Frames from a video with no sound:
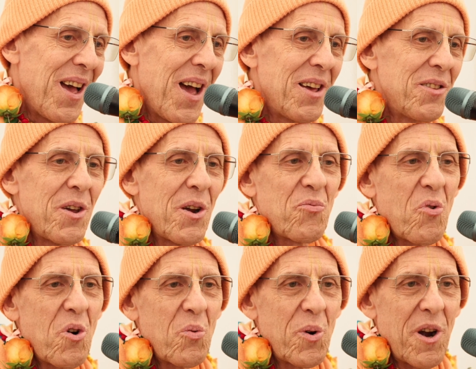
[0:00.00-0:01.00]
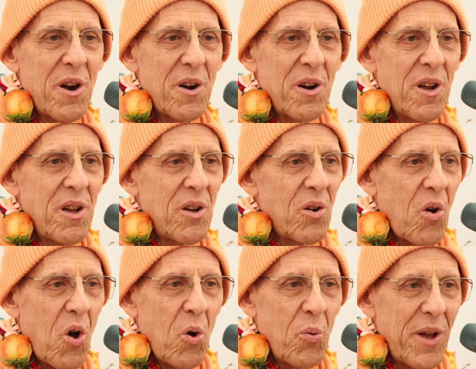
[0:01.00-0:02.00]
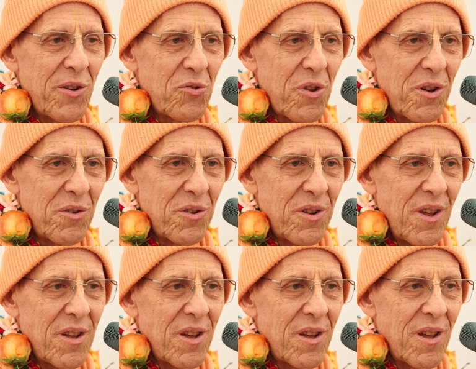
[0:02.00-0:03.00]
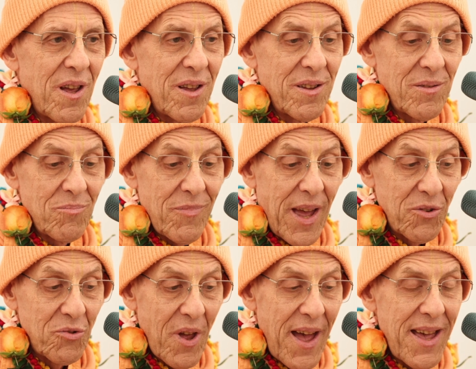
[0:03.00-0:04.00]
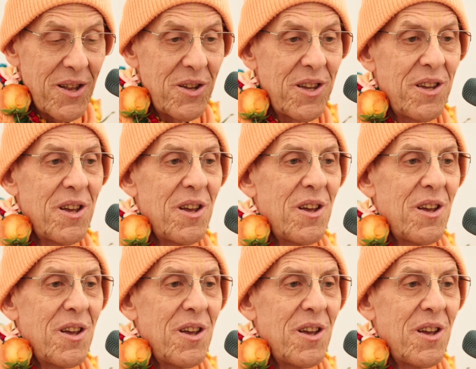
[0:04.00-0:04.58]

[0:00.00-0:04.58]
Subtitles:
And therefore we're always in anxiety.